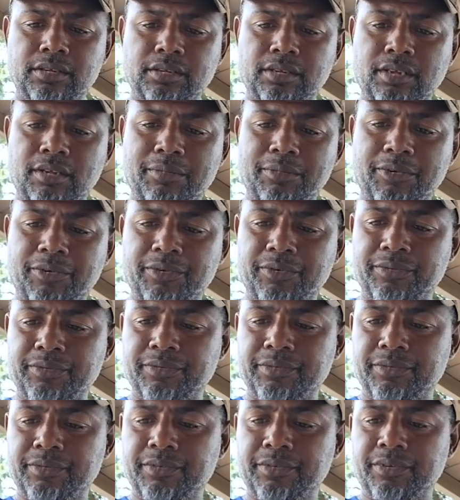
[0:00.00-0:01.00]
come
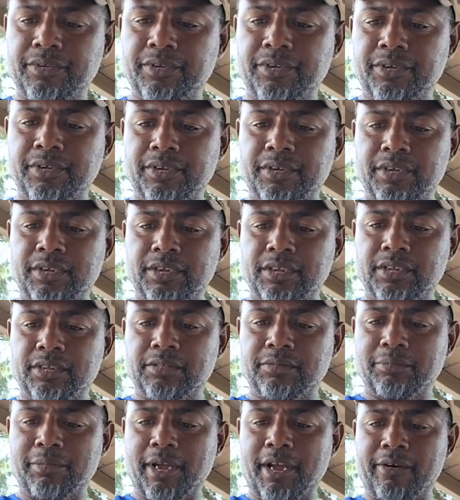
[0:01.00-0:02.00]

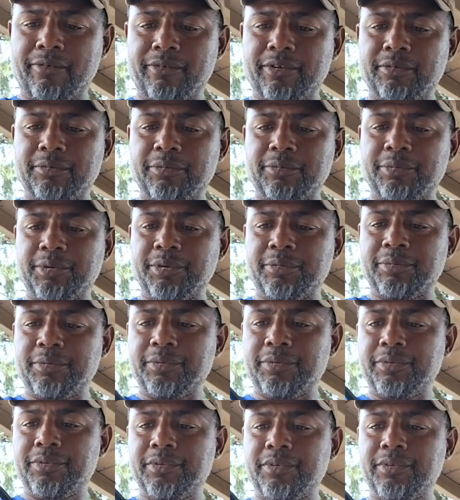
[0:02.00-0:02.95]
on, bear with me, people.